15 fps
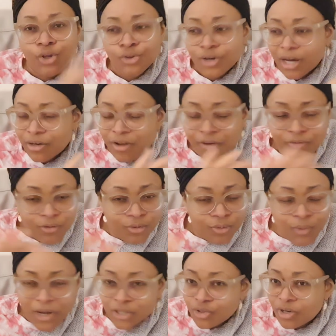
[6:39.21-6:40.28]
You cannot even
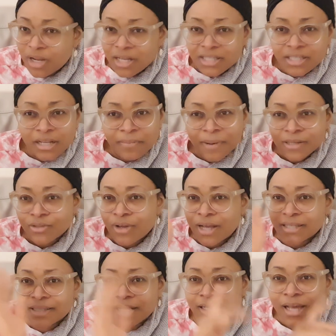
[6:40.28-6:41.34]
question anything a pastor
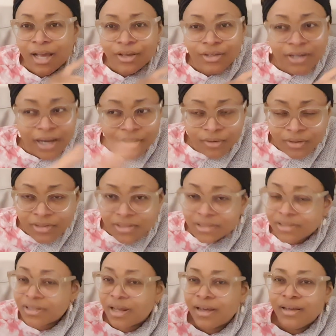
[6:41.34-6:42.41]
has said. You cannot do
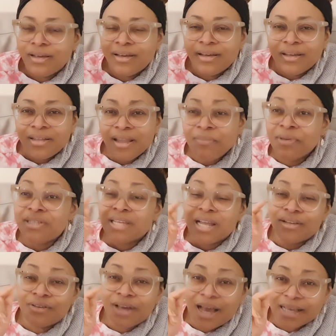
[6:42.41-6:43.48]
that. Let me tell
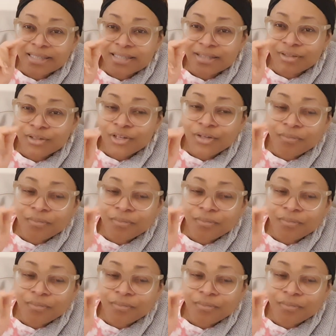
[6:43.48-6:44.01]
you guys,